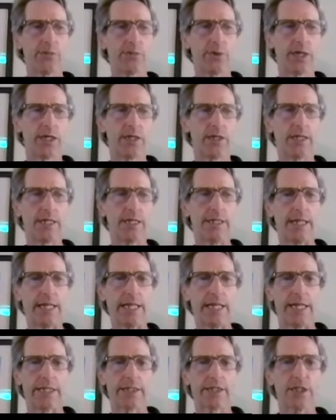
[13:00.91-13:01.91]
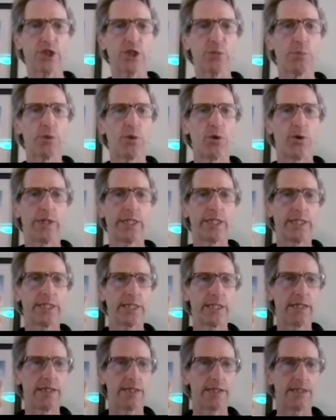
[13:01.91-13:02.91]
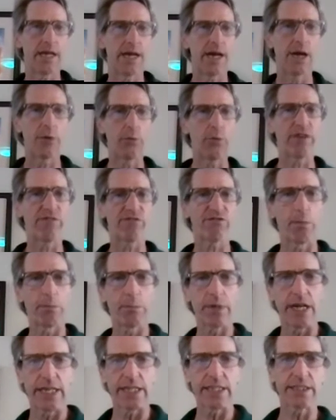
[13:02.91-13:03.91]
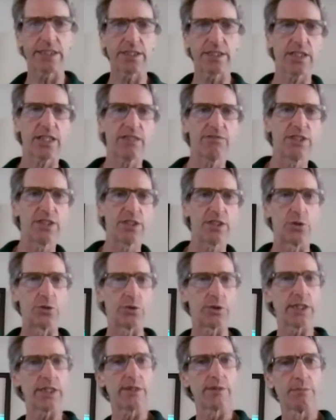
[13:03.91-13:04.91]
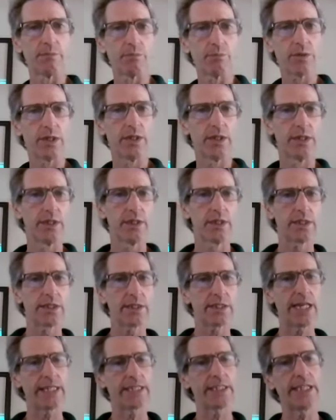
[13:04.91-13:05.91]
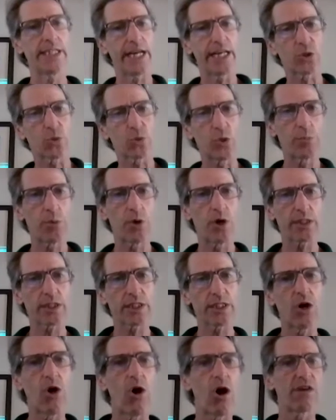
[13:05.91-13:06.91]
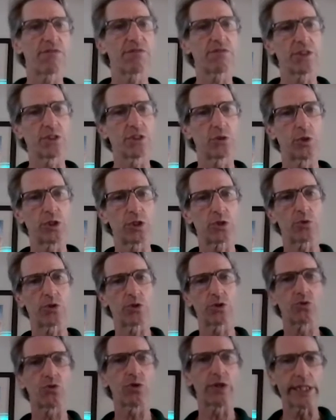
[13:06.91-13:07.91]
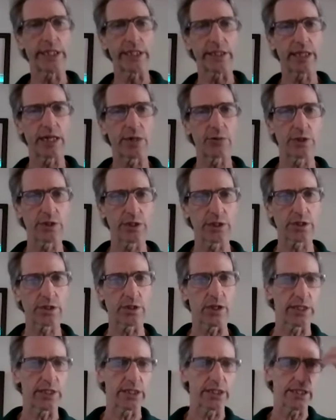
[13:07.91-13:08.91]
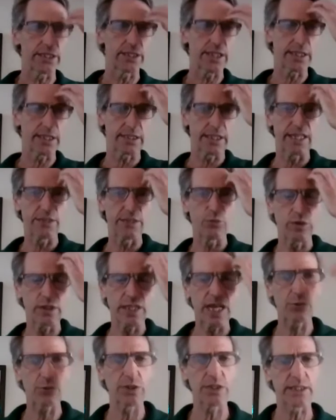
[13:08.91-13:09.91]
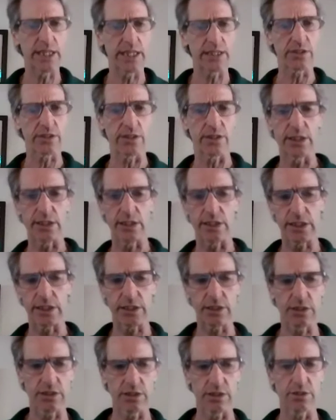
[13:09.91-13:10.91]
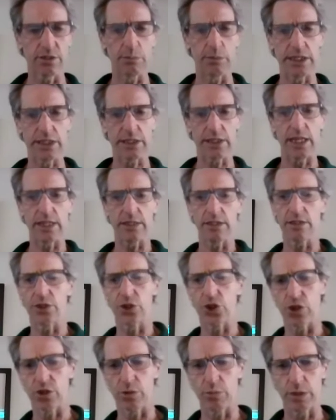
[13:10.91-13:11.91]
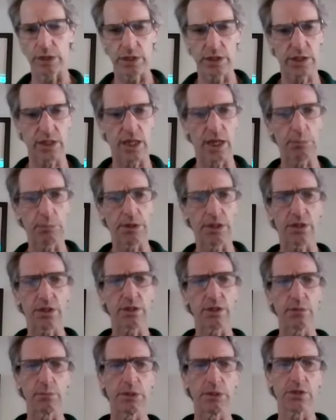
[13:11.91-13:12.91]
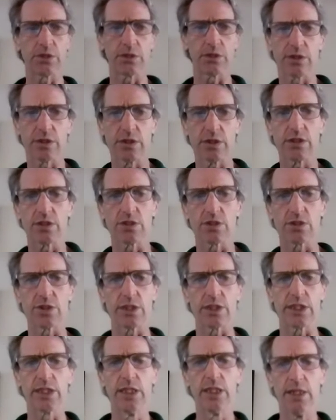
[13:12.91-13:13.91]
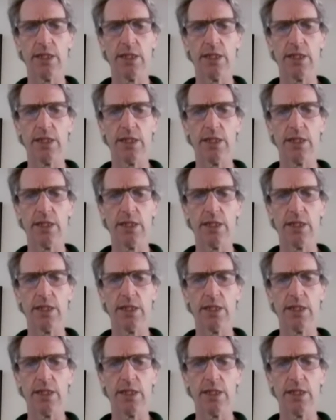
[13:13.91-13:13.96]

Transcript: well, at this point, I went from buying a 7-unit. Then, yes, we bought the office, which was great. That was exciting. That was necessary to make that legitimate step into the business industry.